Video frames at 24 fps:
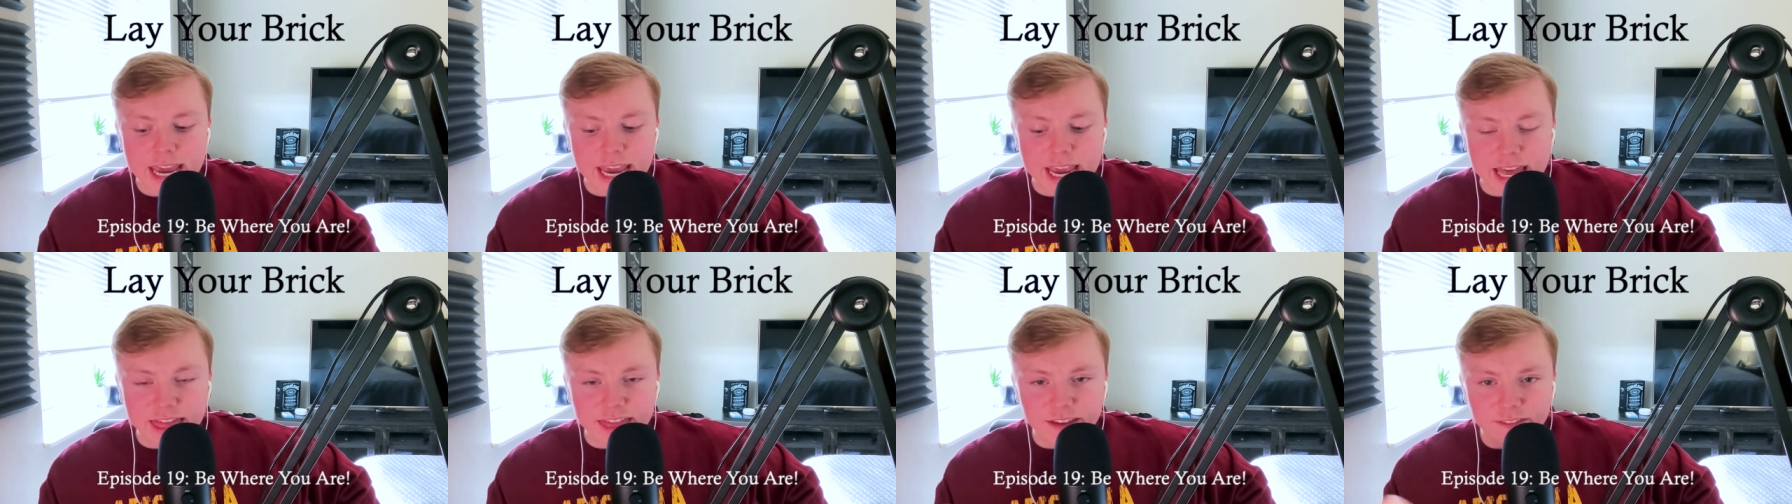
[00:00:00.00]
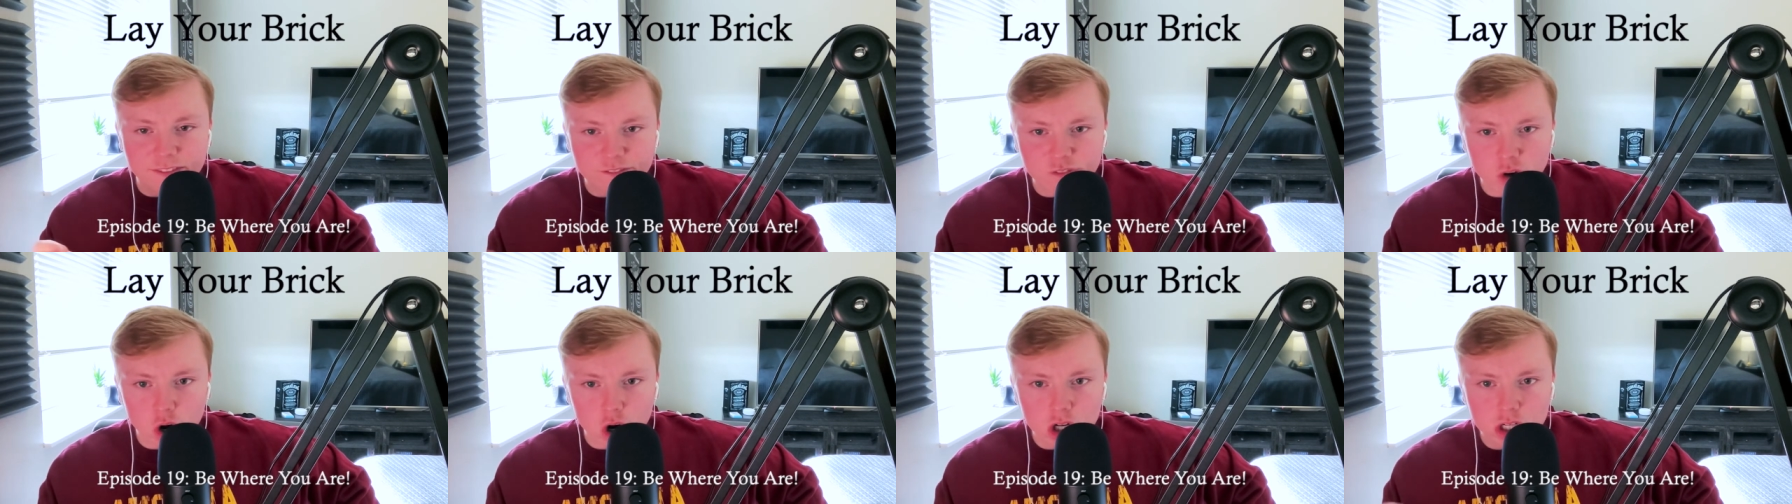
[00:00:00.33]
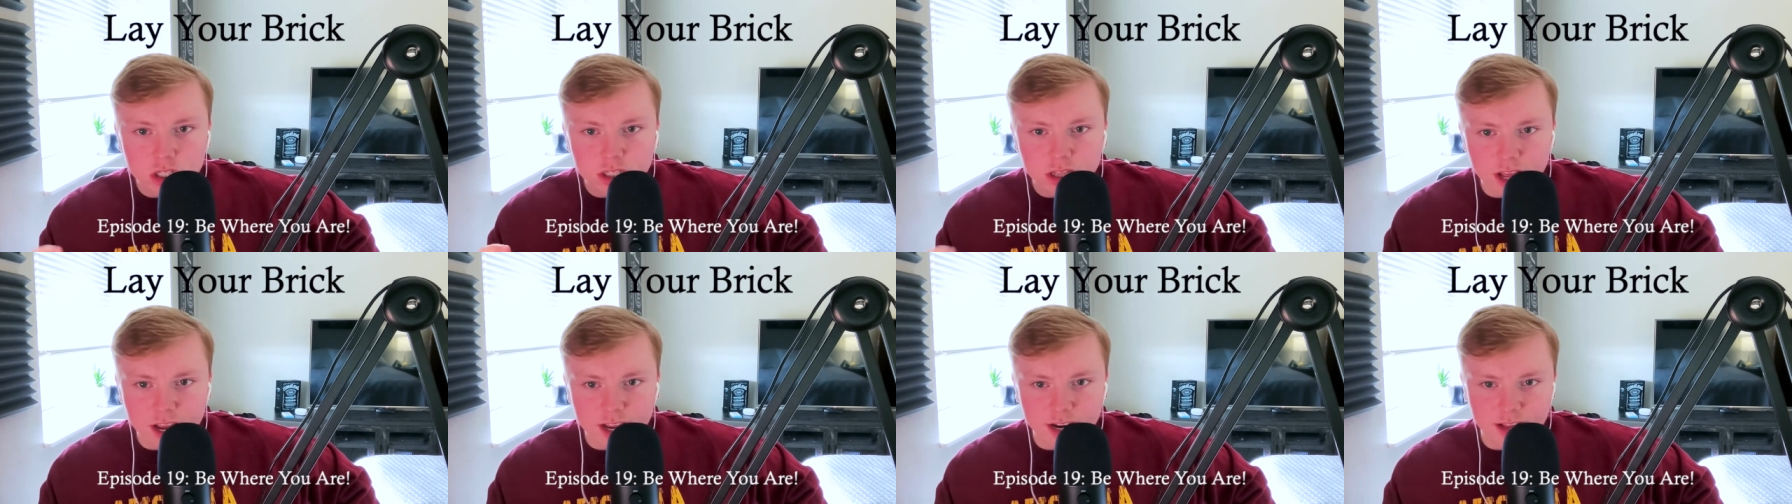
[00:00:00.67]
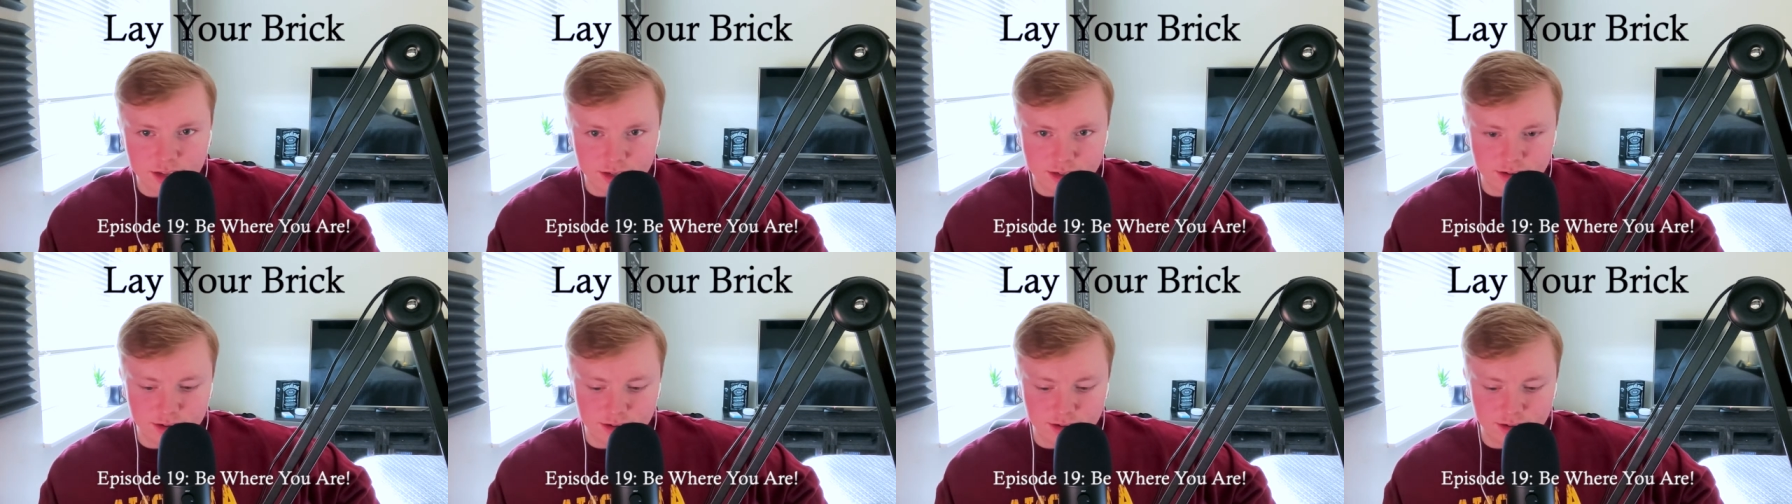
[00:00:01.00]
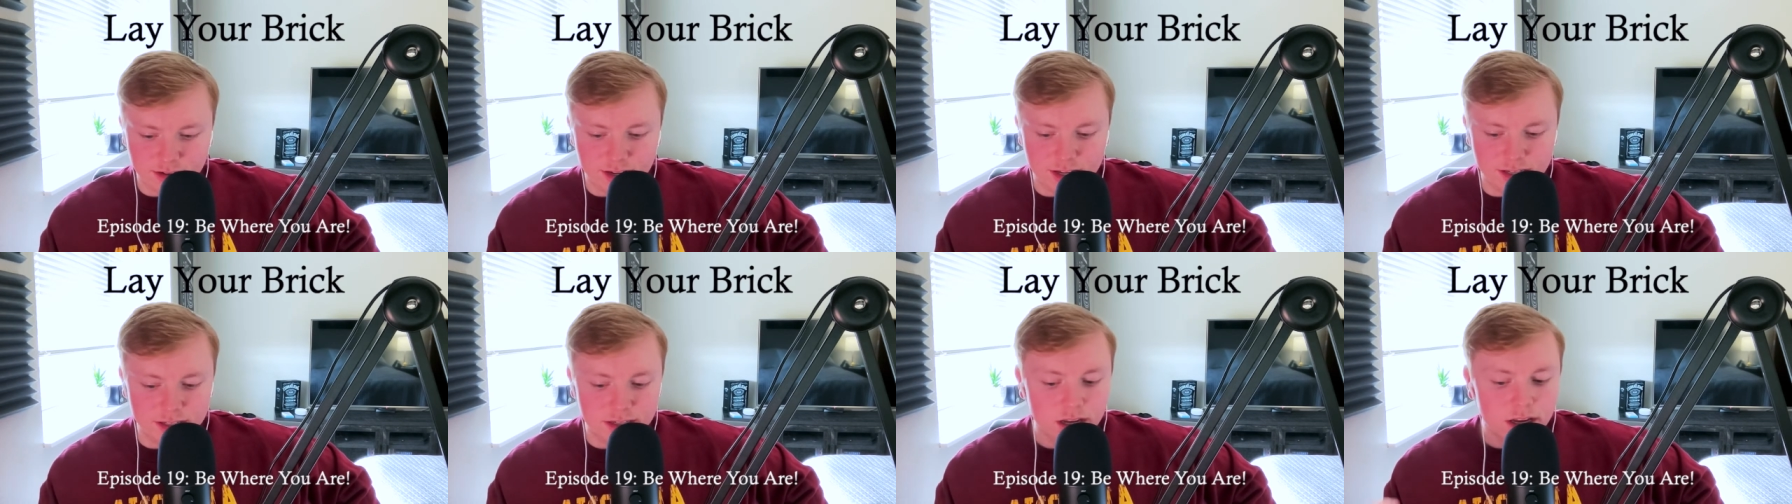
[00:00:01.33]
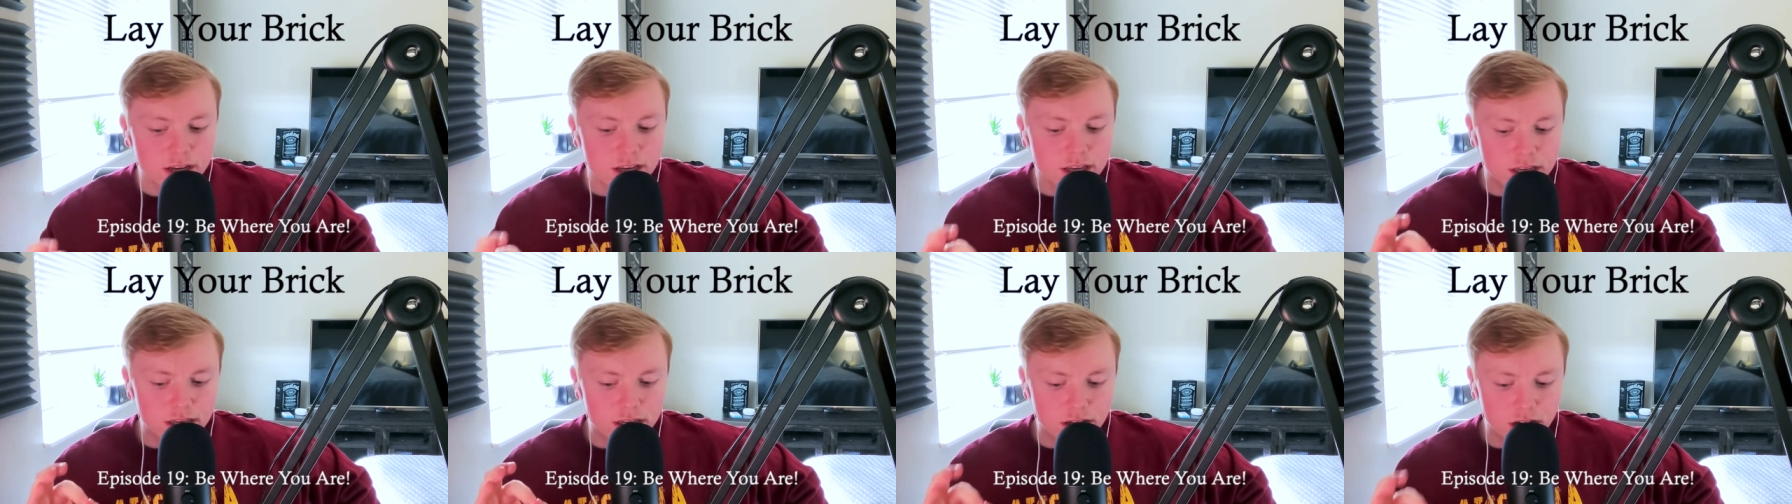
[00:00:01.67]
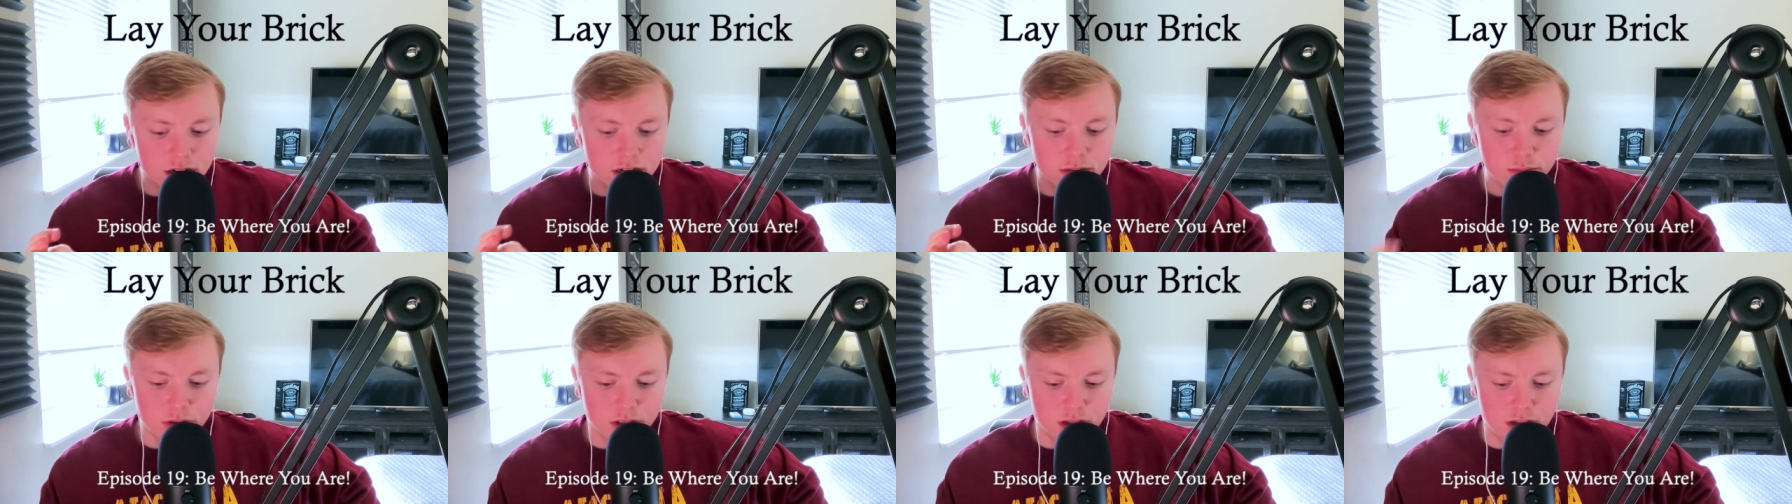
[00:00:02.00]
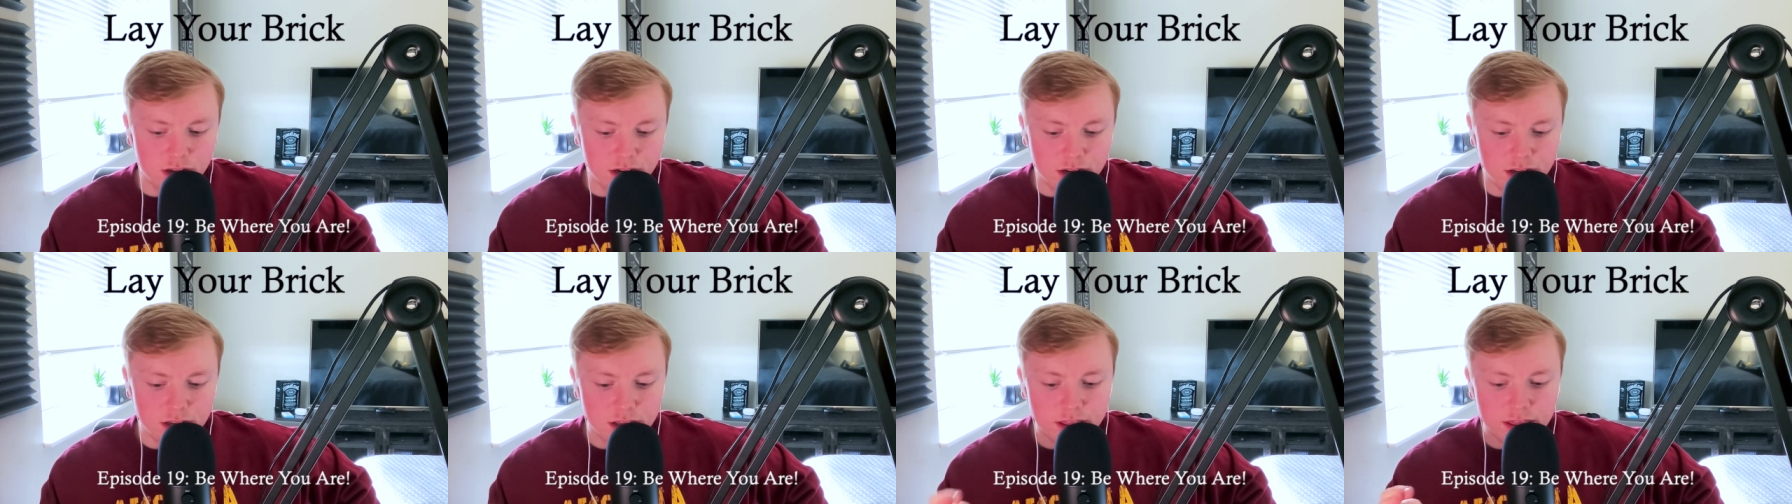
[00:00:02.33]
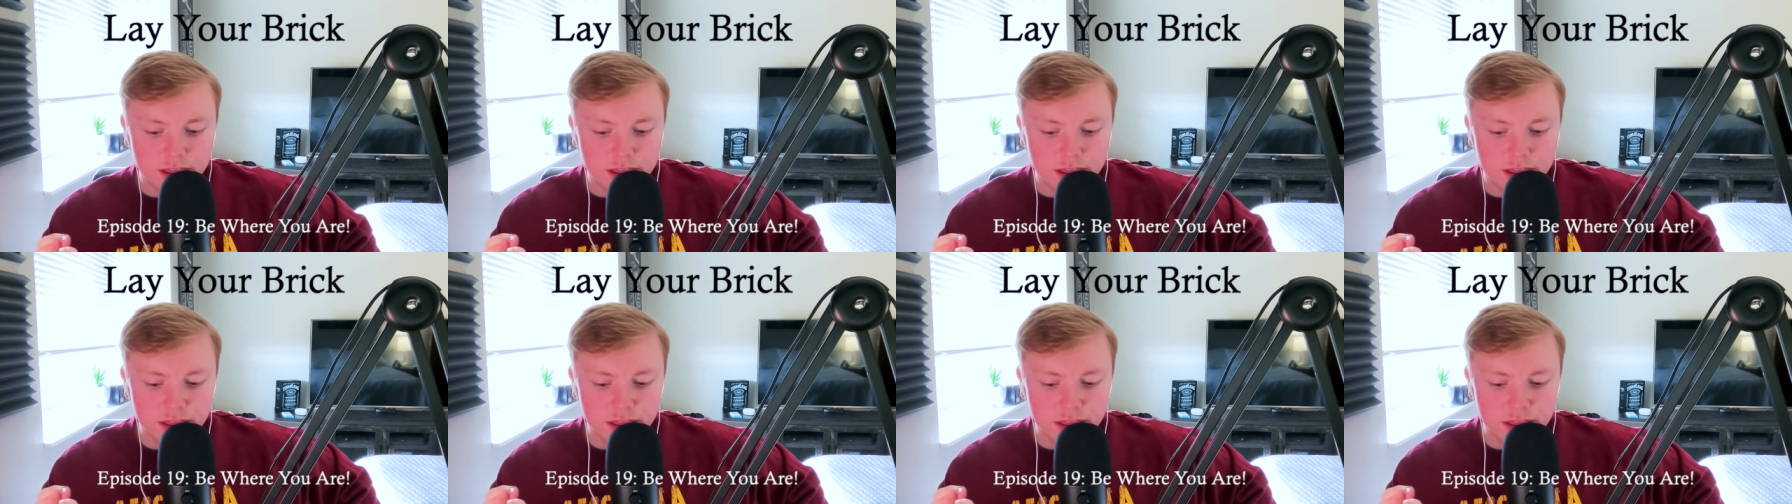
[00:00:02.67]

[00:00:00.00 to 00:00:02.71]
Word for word: the first line in the song is Young Blood